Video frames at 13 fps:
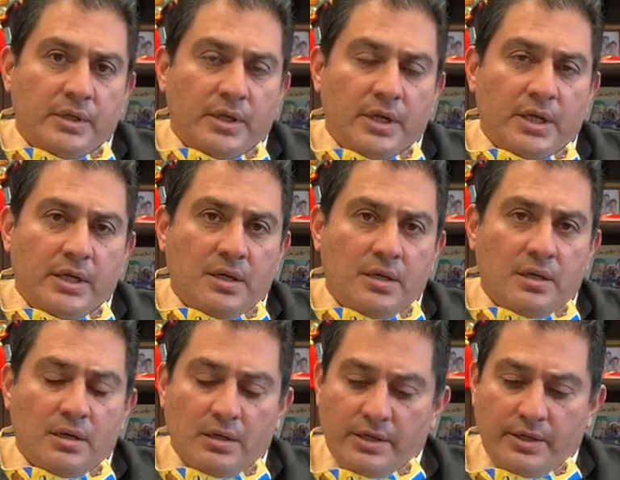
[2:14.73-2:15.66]

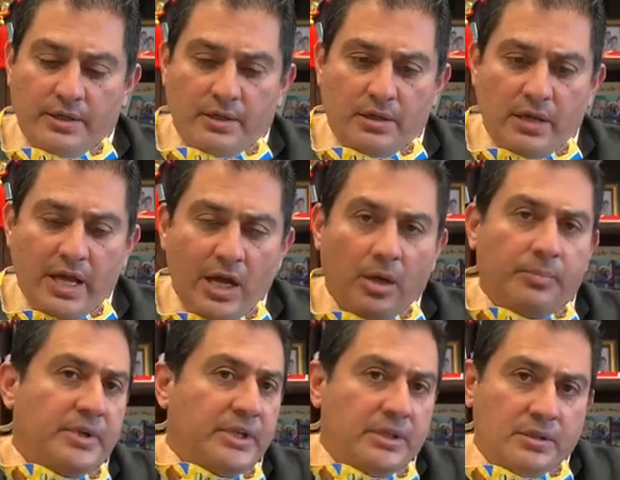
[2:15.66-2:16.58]
in
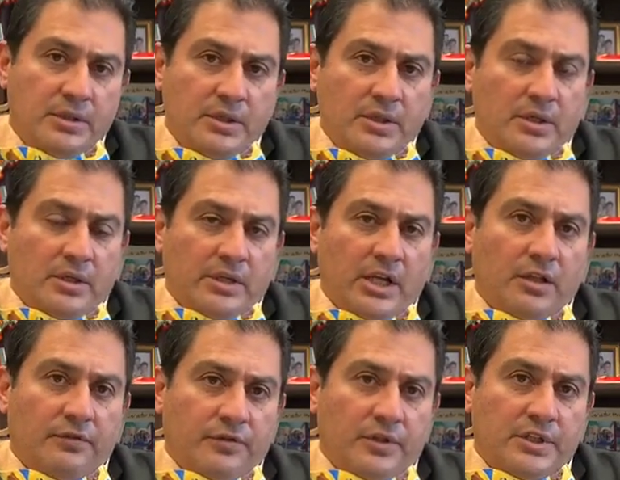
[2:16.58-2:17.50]
helping
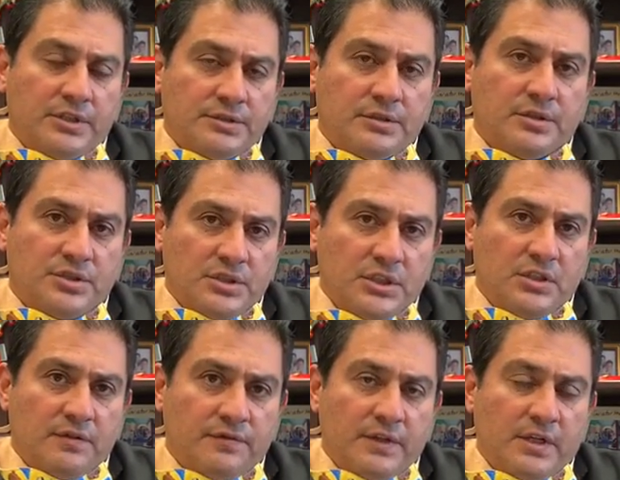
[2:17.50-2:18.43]
Californians to
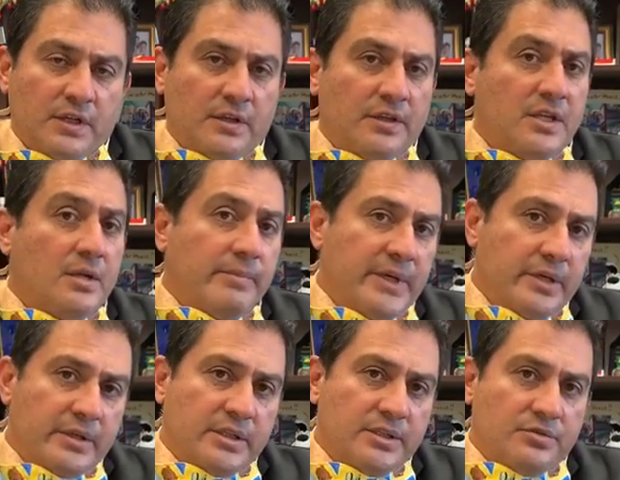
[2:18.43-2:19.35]
achieve the
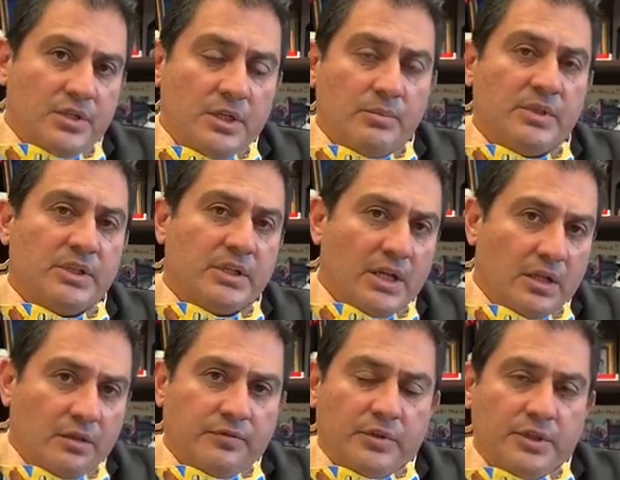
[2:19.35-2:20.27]
American dream and the
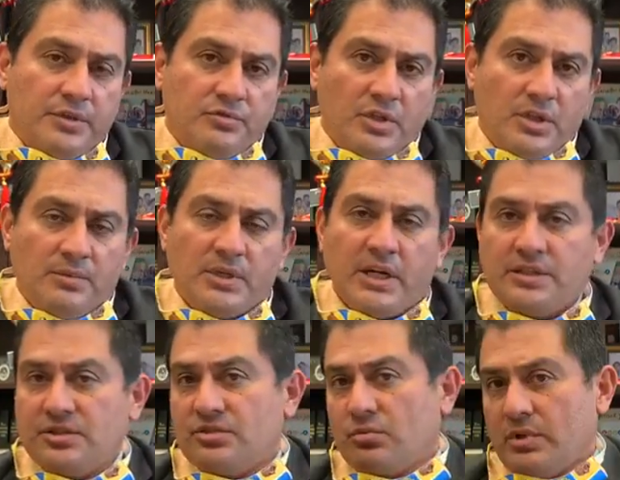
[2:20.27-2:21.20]
California dream, and I
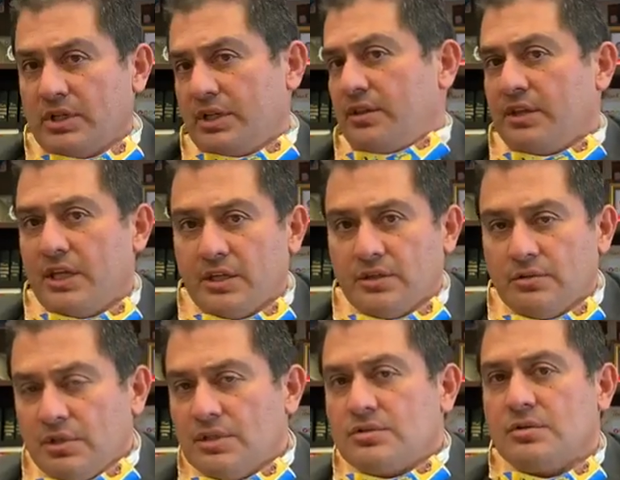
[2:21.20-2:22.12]
just wanted to thank
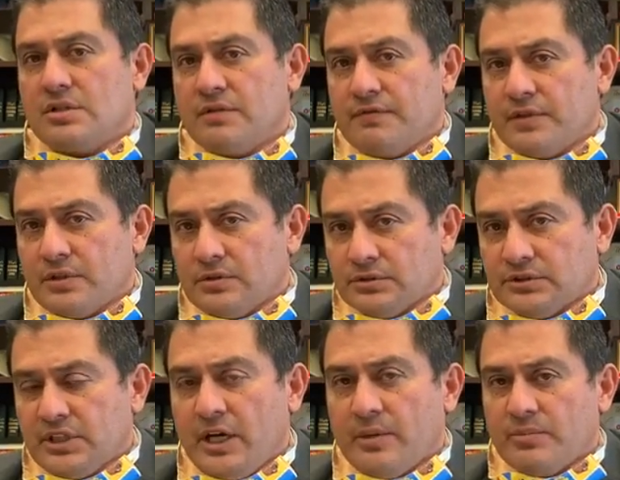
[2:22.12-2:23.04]
you. These are difficult
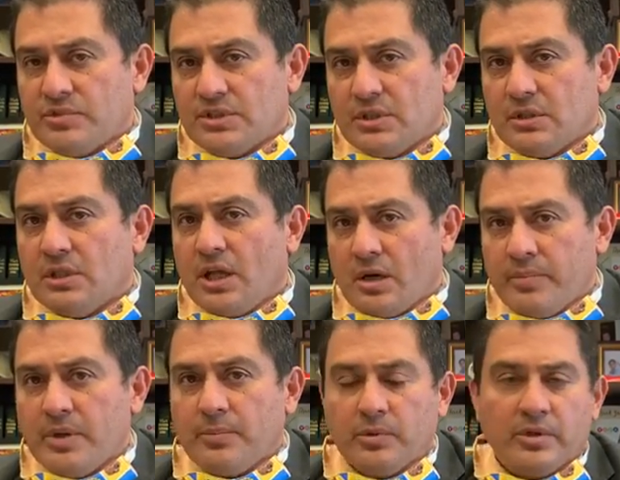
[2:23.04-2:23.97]
times, and a lot
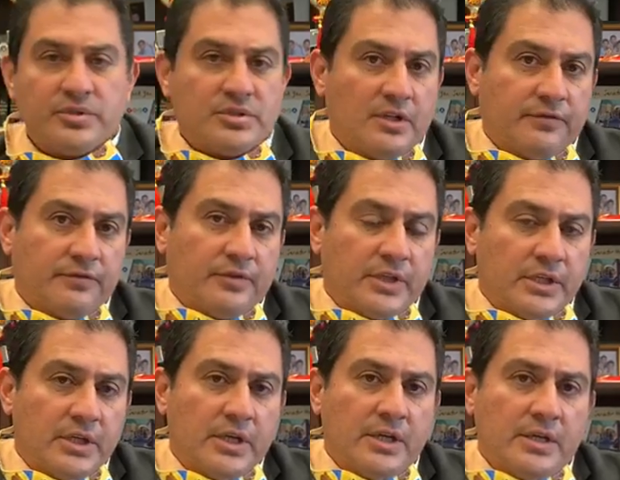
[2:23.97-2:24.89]
of people are
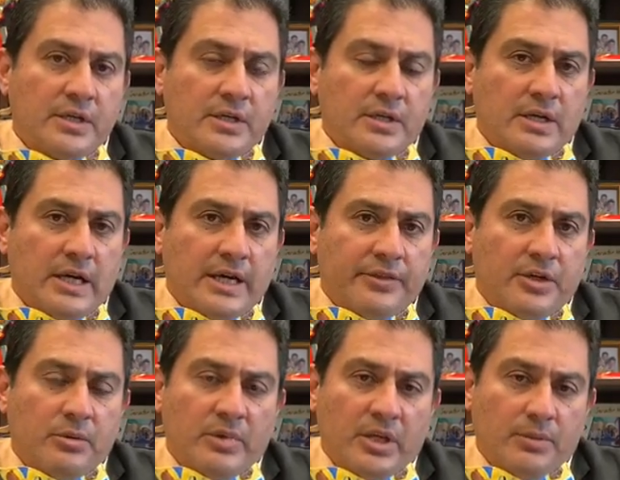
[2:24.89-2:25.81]
suffering, and
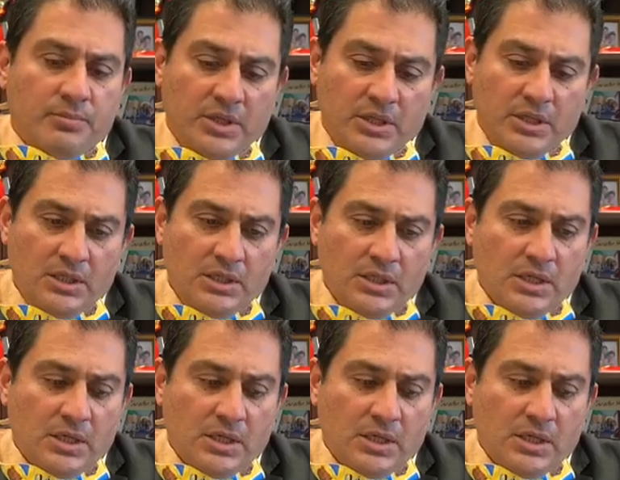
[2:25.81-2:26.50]
there may be